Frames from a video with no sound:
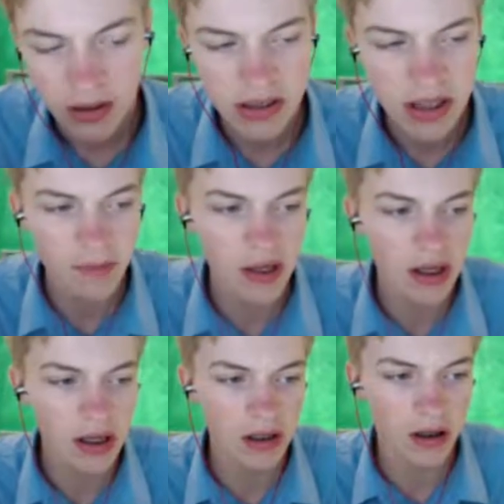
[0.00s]

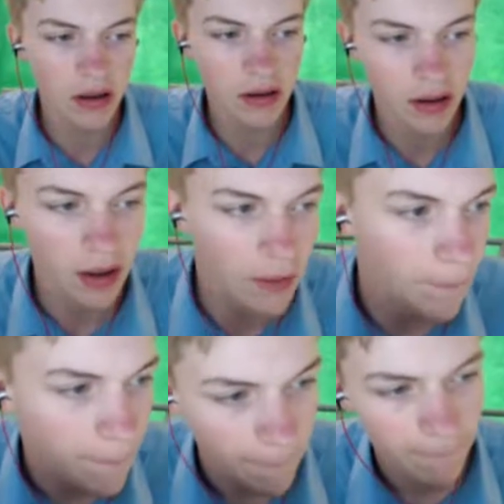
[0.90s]
Timmy, oh, look at him.
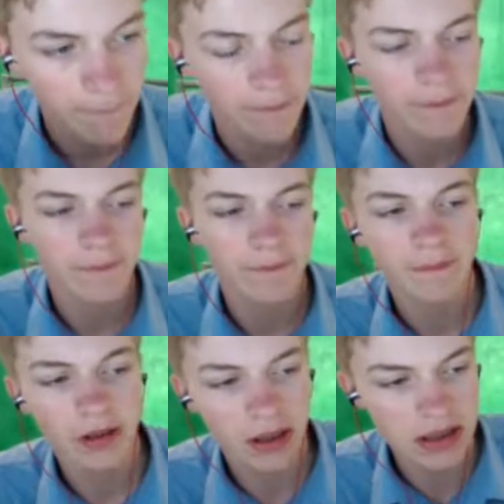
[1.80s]

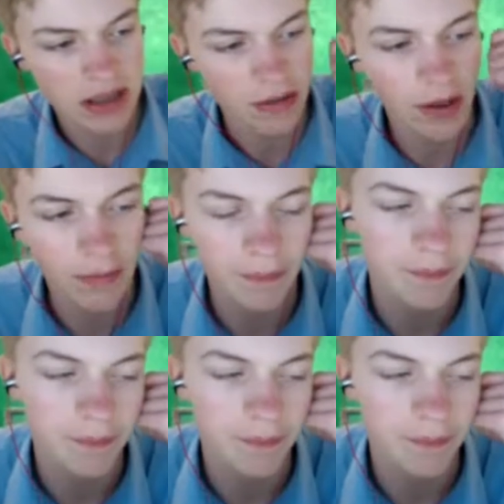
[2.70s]
Look at Timmy.